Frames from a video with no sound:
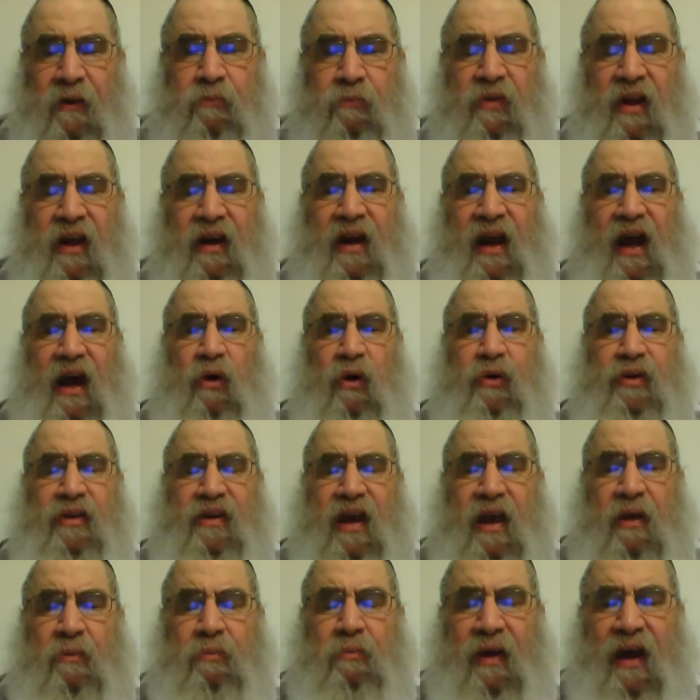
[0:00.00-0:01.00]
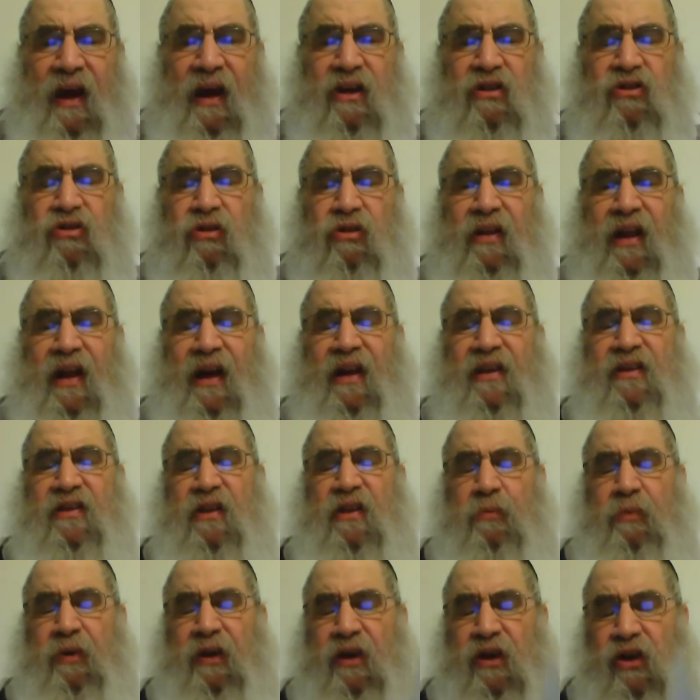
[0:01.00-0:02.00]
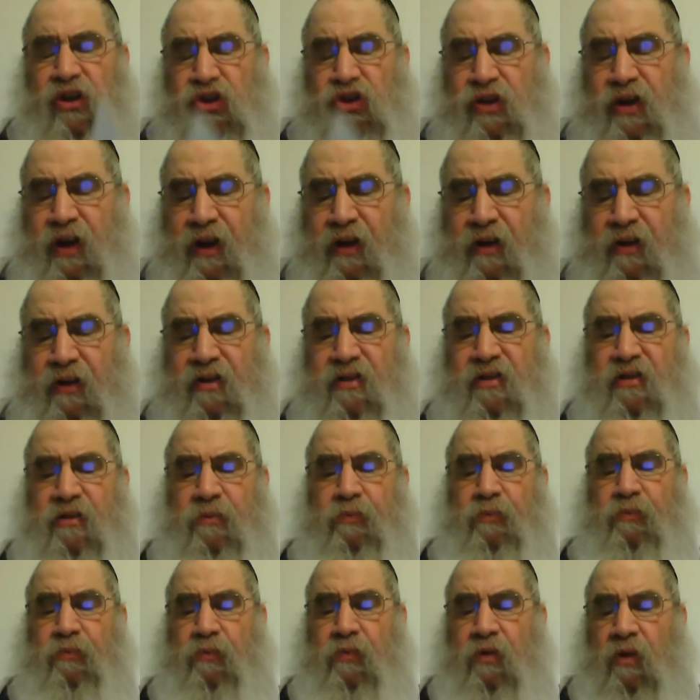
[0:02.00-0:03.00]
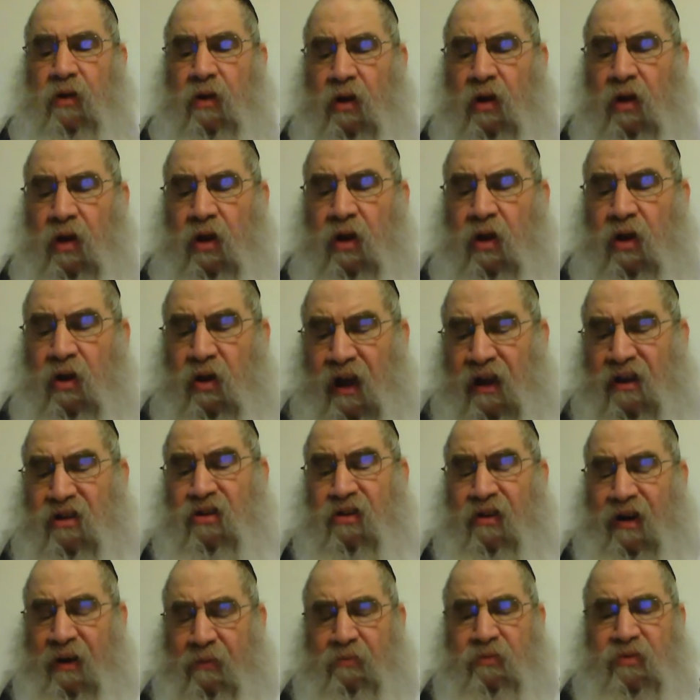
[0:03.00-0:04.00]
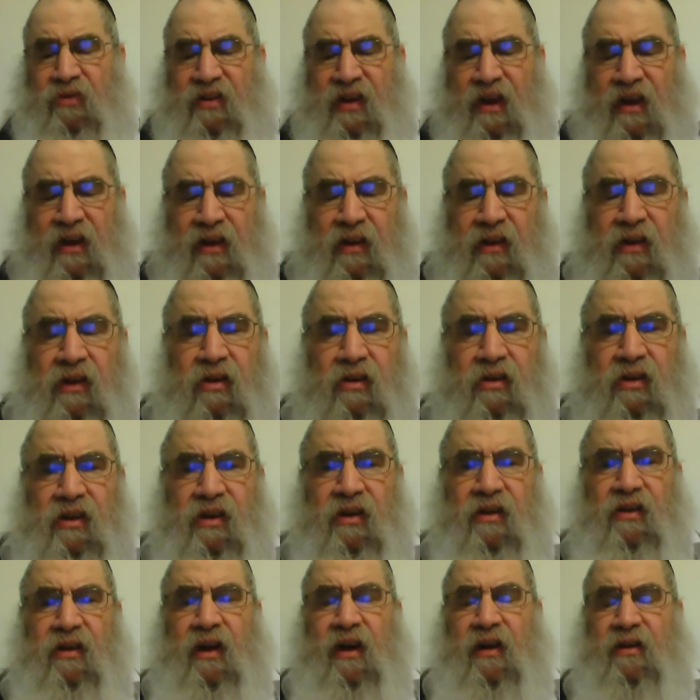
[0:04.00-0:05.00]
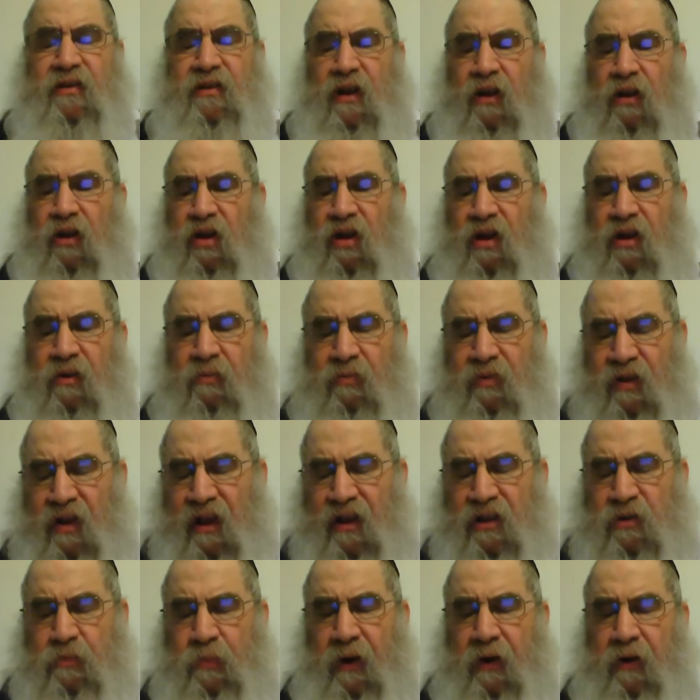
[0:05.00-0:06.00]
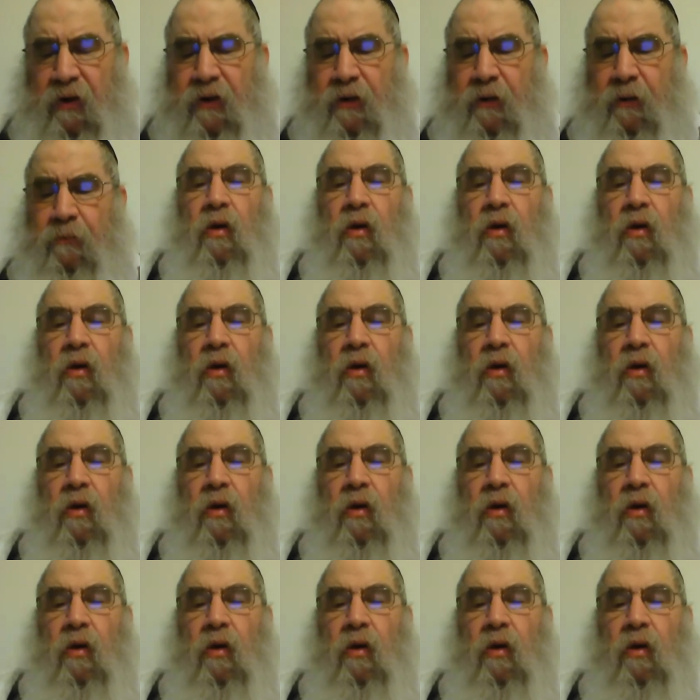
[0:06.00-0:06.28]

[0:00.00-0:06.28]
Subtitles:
and now it came back, so that has to be kishnei grisim, as the Rambam will say clearly in the next halacha, in the next period.